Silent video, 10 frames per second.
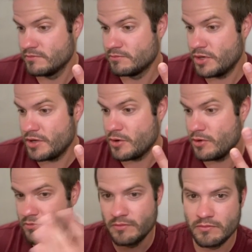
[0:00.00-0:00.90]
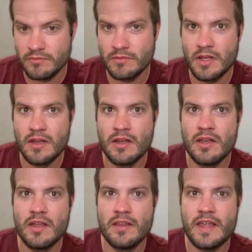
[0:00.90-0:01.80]
pretty cool.
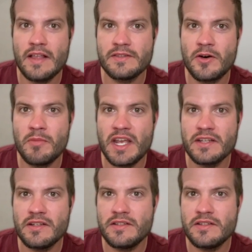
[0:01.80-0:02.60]
That's all baked into